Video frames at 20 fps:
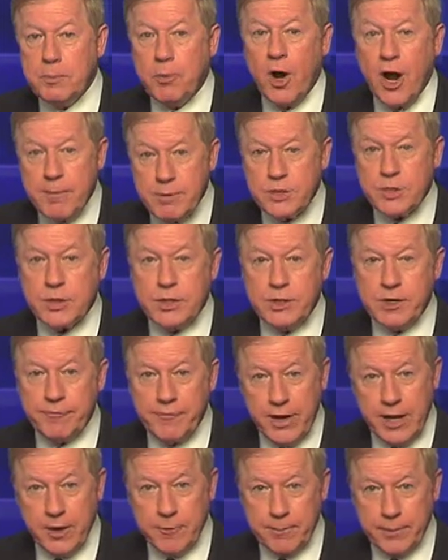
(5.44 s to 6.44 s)
promising
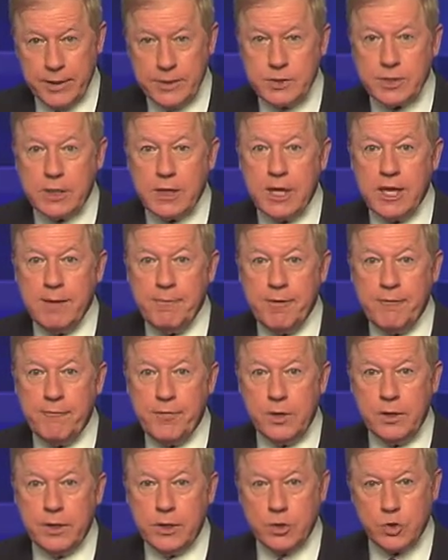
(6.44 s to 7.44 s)
developments in
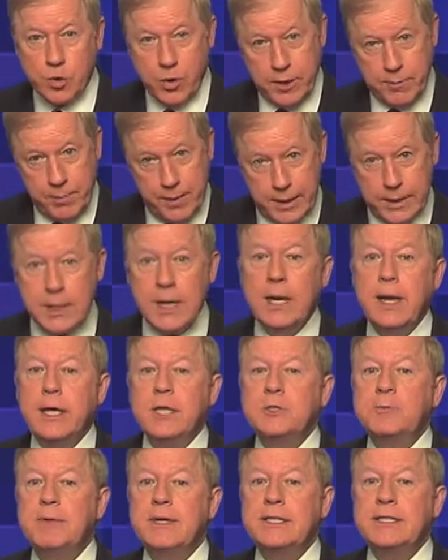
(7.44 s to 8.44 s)
hemophilia treatment
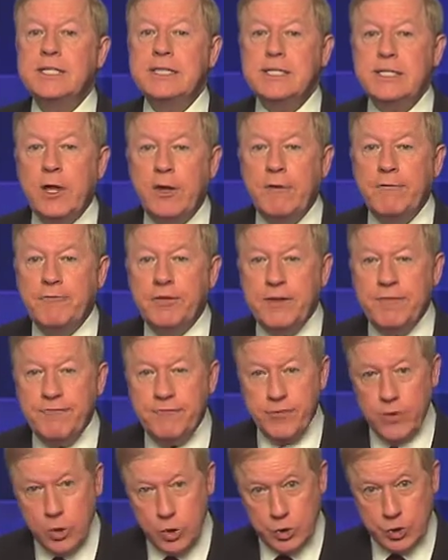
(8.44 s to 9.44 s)
has been
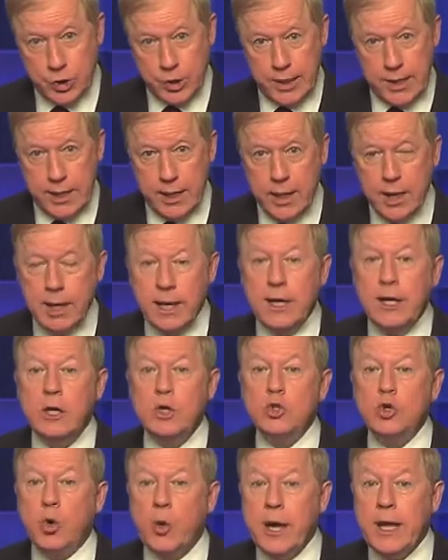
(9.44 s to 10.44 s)
self-infusion,
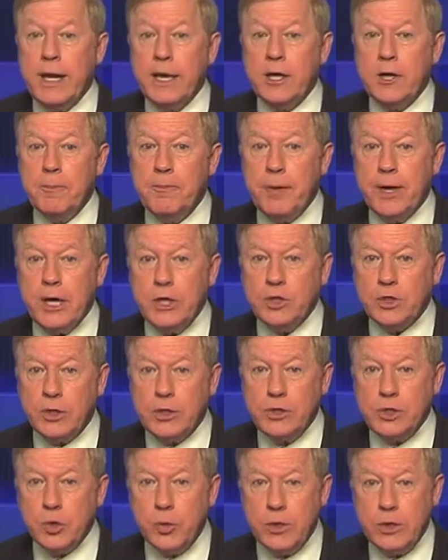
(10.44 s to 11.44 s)
training a
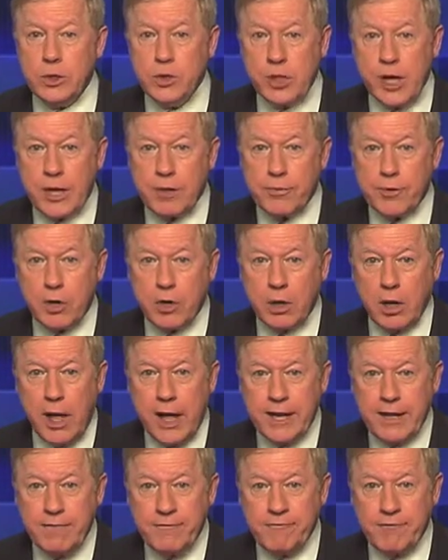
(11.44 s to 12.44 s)
patient to inject their
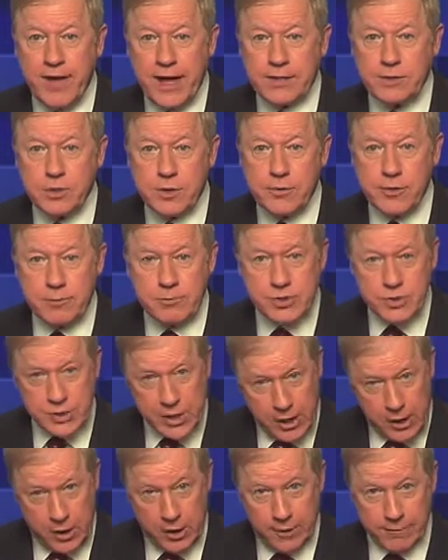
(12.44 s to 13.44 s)
clotting factor
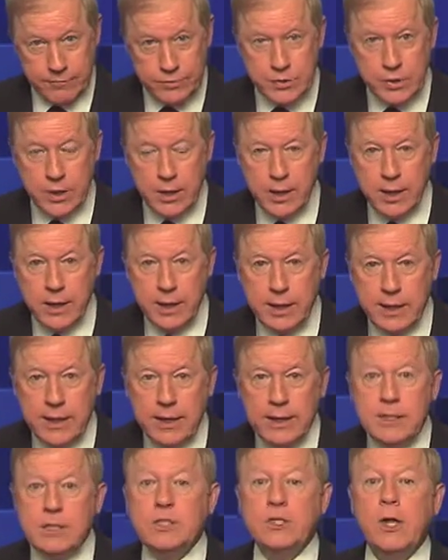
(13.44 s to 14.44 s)
themselves.
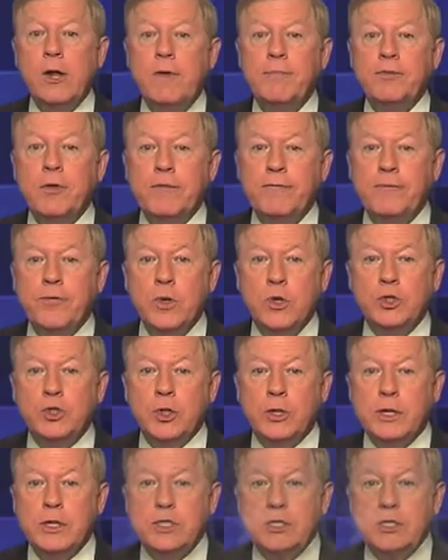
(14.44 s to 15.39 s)
Self-infusion has